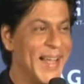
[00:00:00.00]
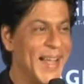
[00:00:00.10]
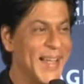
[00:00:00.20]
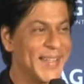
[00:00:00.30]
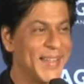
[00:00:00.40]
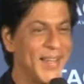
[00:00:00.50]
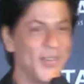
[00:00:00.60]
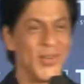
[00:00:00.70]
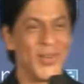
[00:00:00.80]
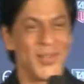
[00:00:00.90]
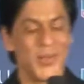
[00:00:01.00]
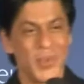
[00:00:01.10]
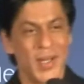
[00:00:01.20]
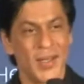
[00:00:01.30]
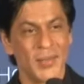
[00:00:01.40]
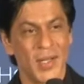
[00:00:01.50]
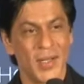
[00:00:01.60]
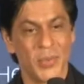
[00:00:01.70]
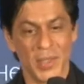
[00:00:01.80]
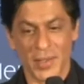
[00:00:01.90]
I don't know. You know, when
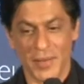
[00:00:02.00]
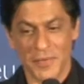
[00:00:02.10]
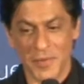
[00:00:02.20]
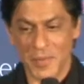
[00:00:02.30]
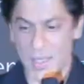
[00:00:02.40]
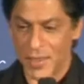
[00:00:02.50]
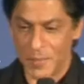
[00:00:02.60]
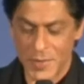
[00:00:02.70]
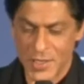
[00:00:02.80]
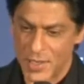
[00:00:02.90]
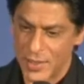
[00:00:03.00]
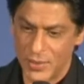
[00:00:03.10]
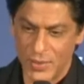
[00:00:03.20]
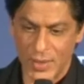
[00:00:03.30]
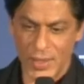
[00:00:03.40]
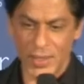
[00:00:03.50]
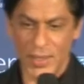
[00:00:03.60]
I work on a film, I personally don't